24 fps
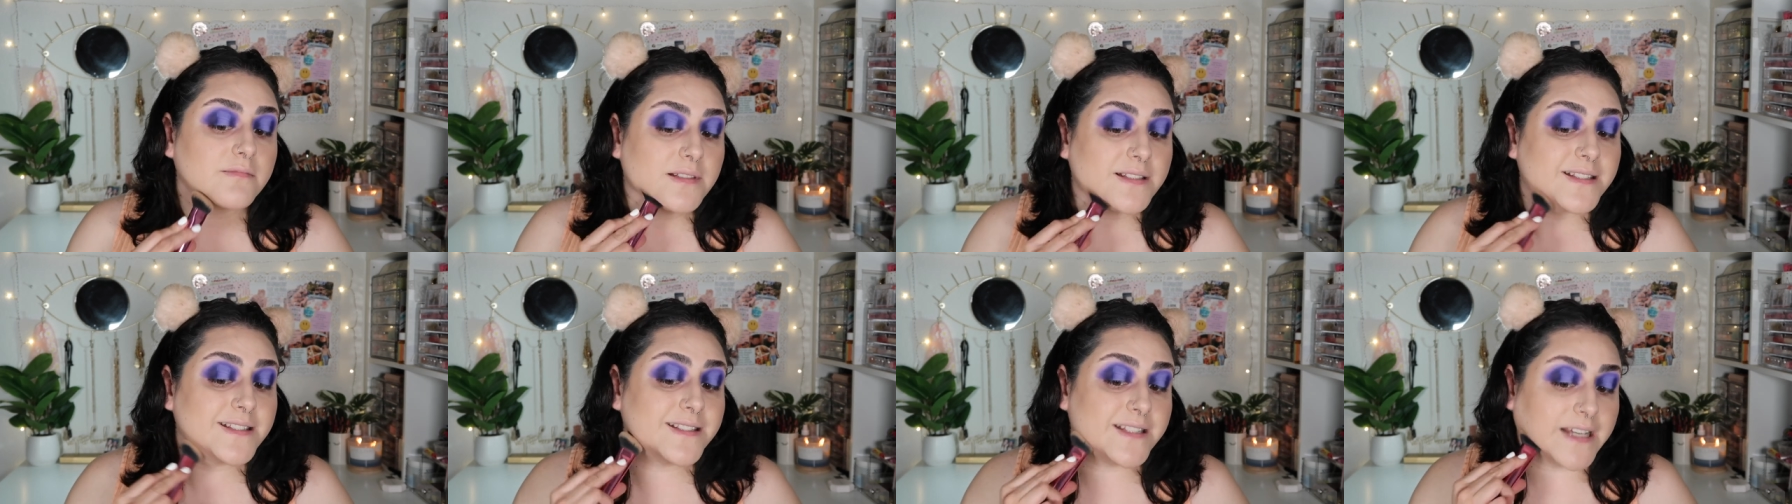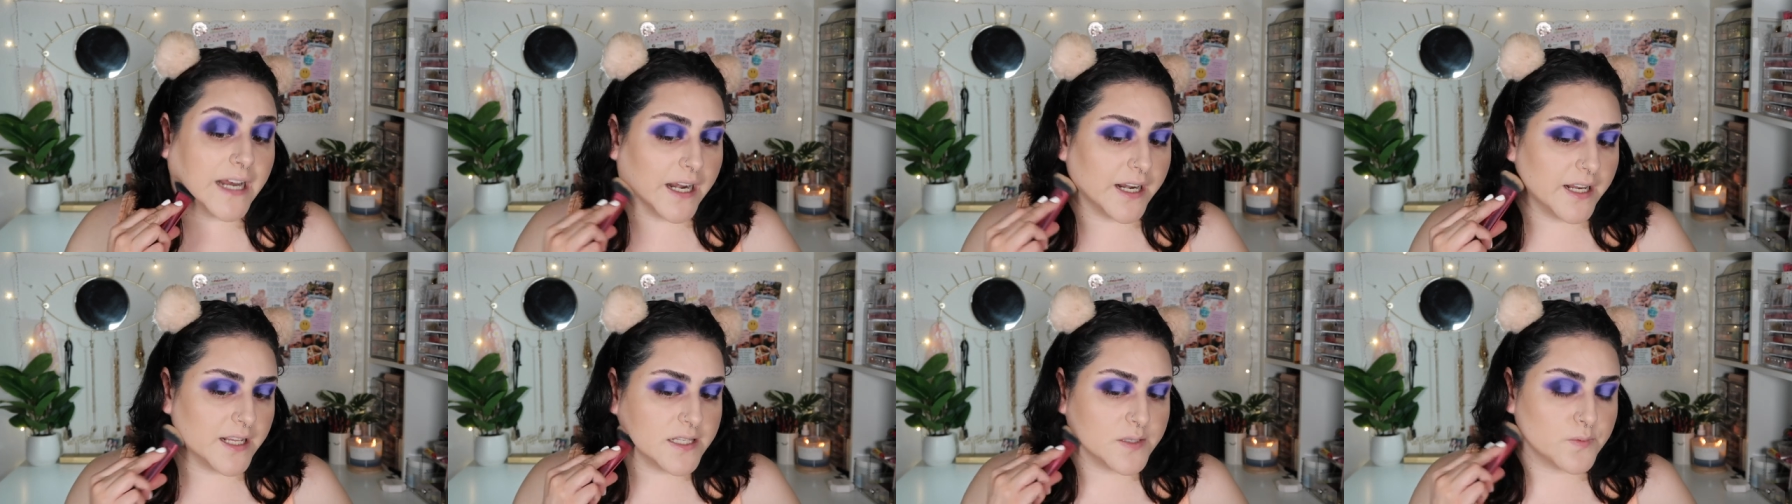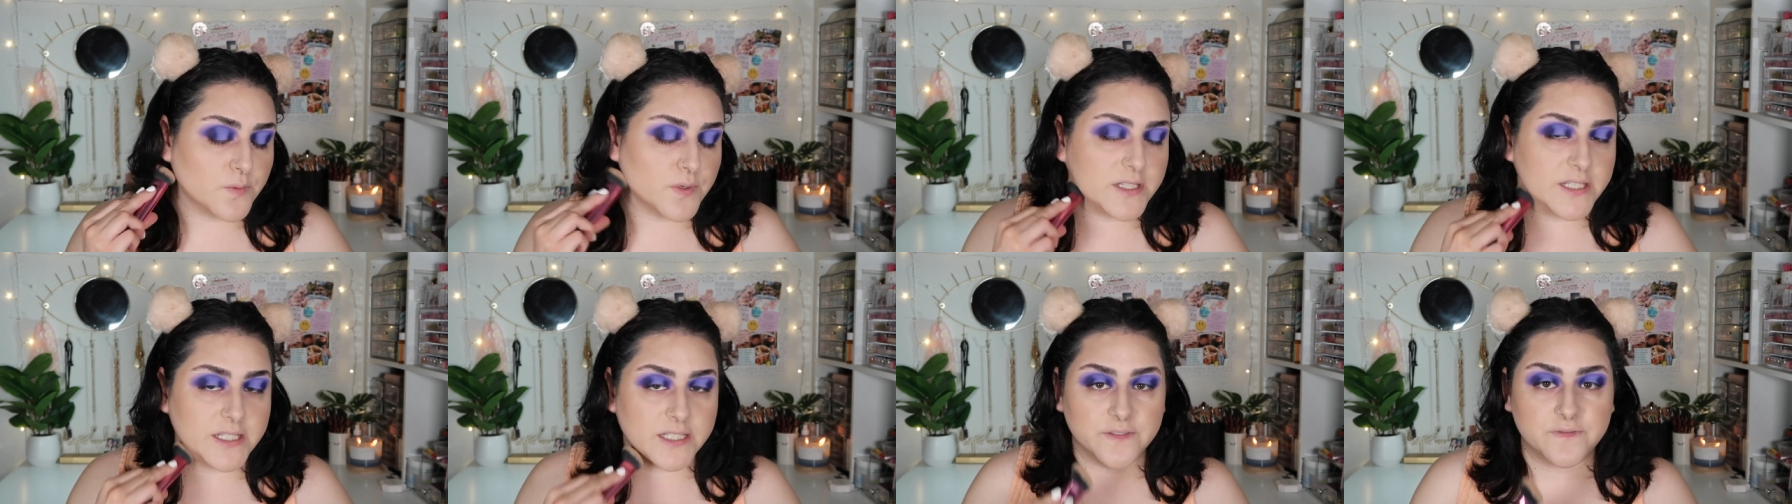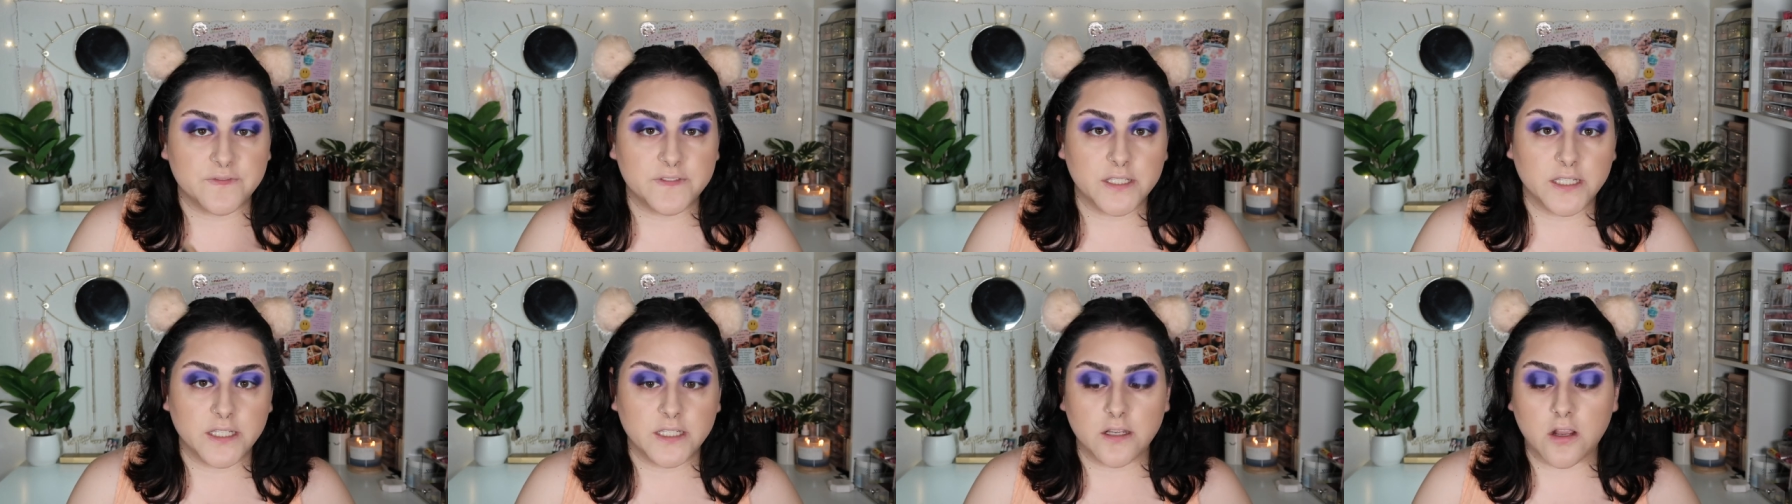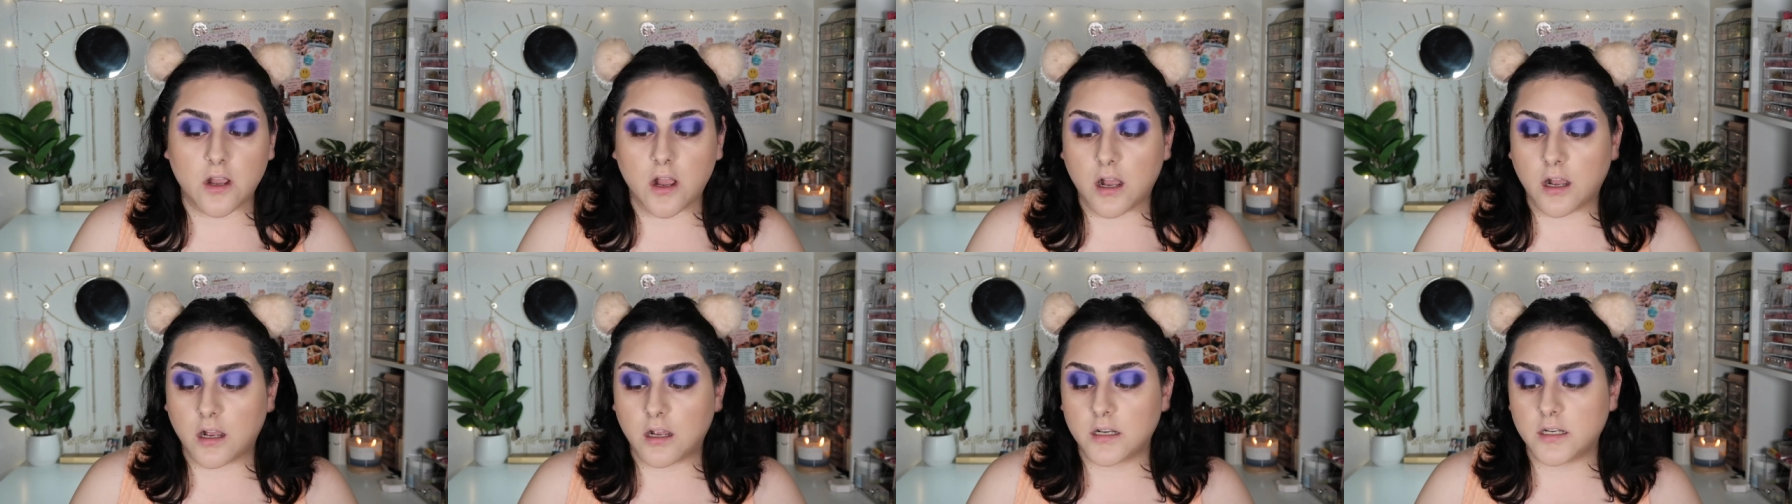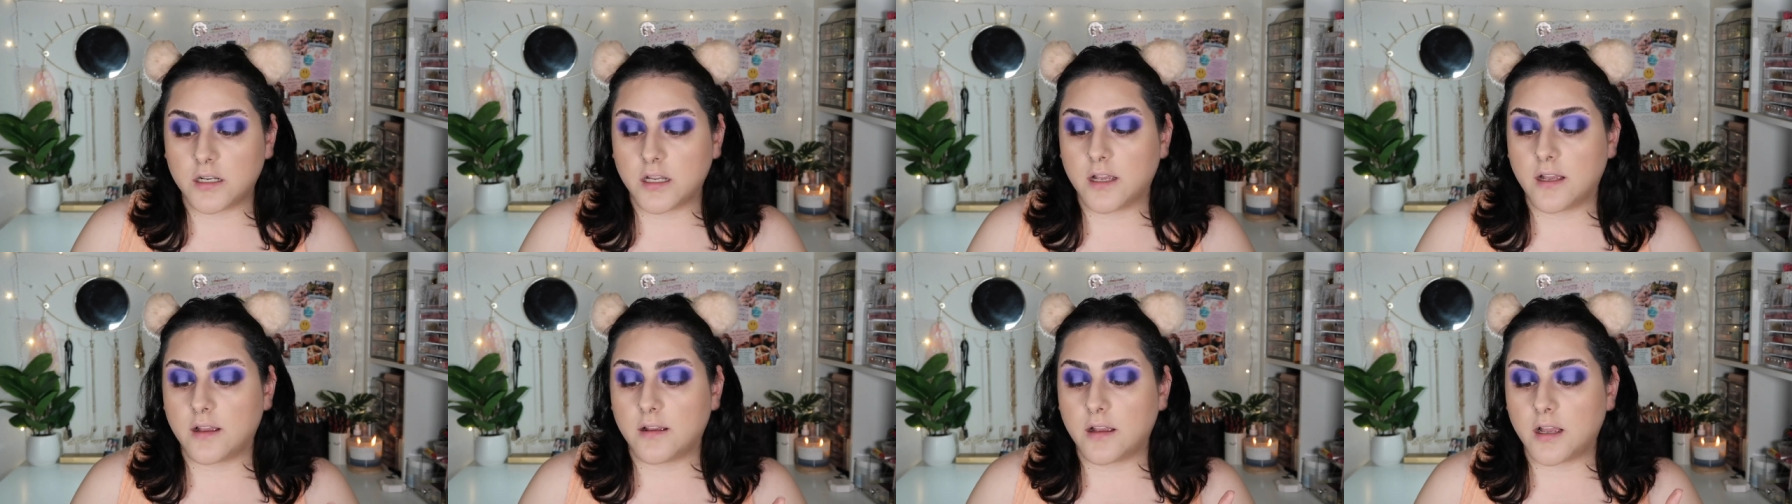status was lifted
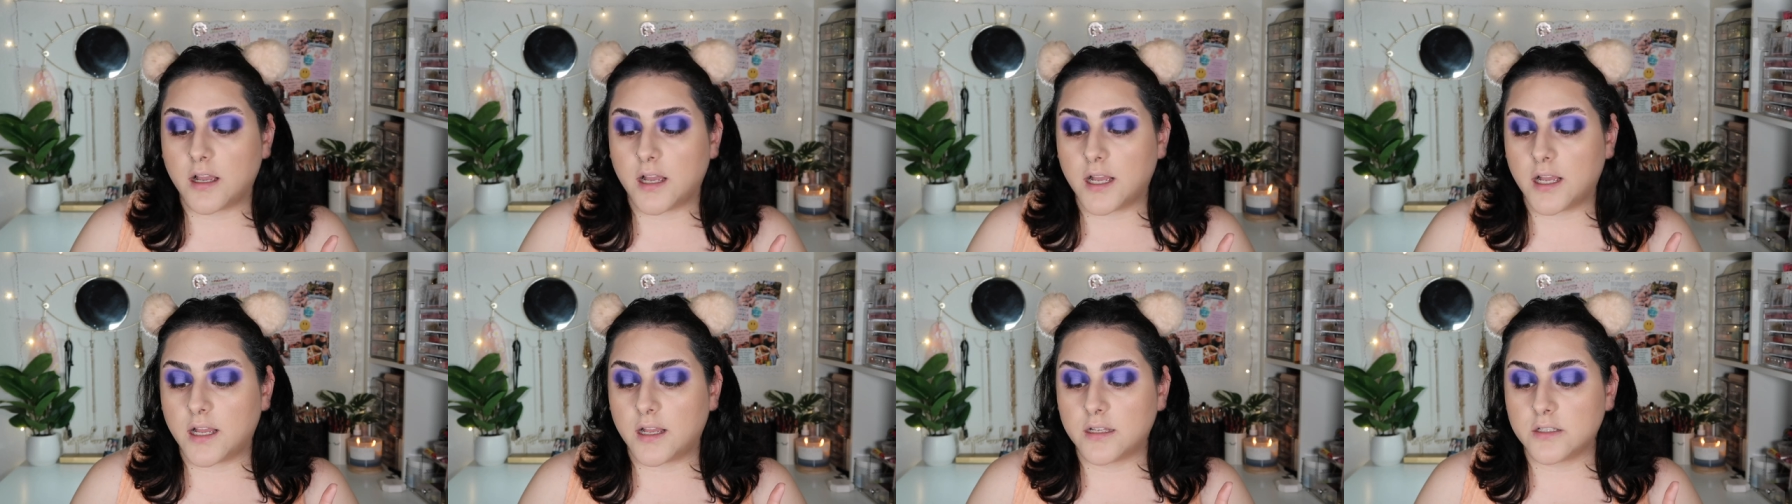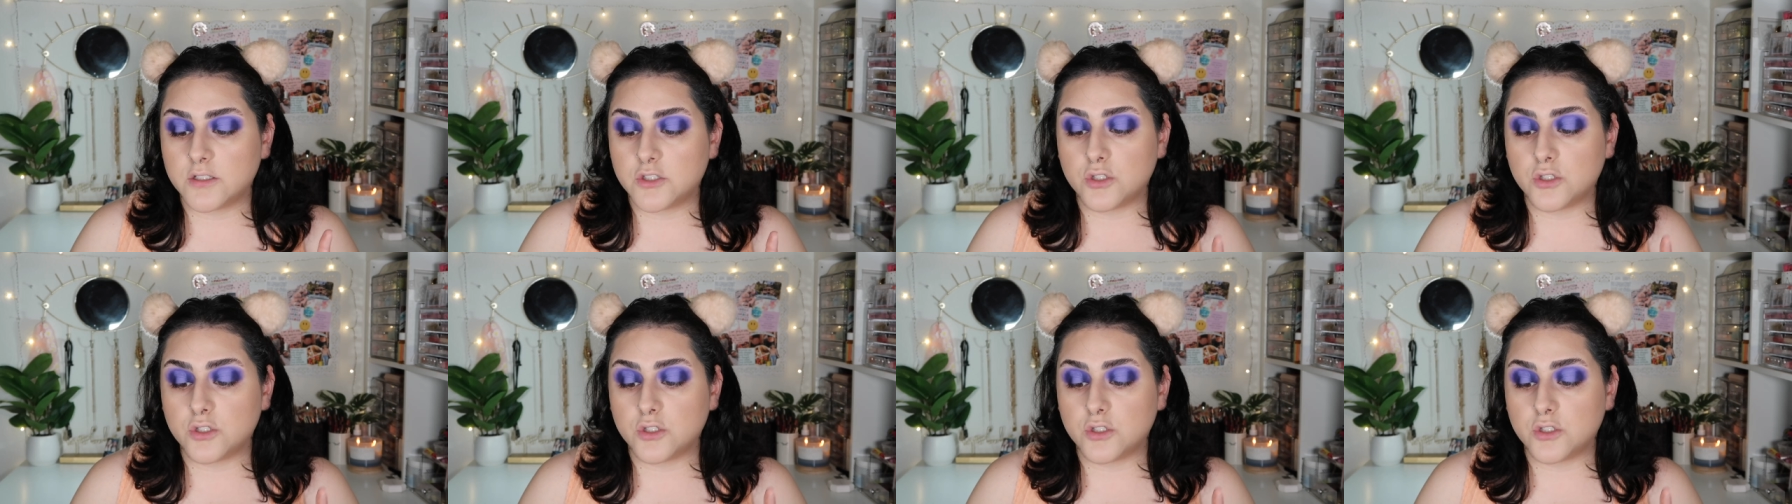on uh,